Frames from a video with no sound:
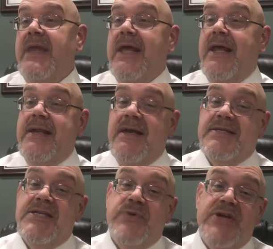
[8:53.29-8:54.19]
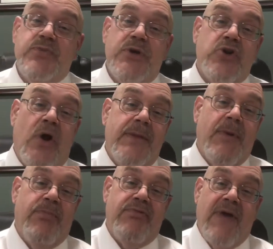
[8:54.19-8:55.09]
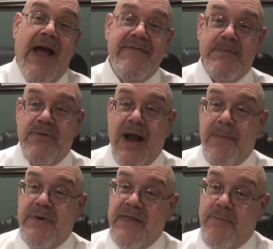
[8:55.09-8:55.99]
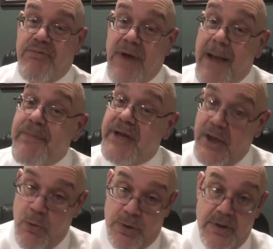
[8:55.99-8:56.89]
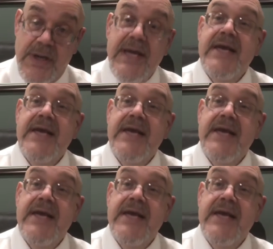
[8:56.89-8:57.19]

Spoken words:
In a situation where you're talking about private property, the property owner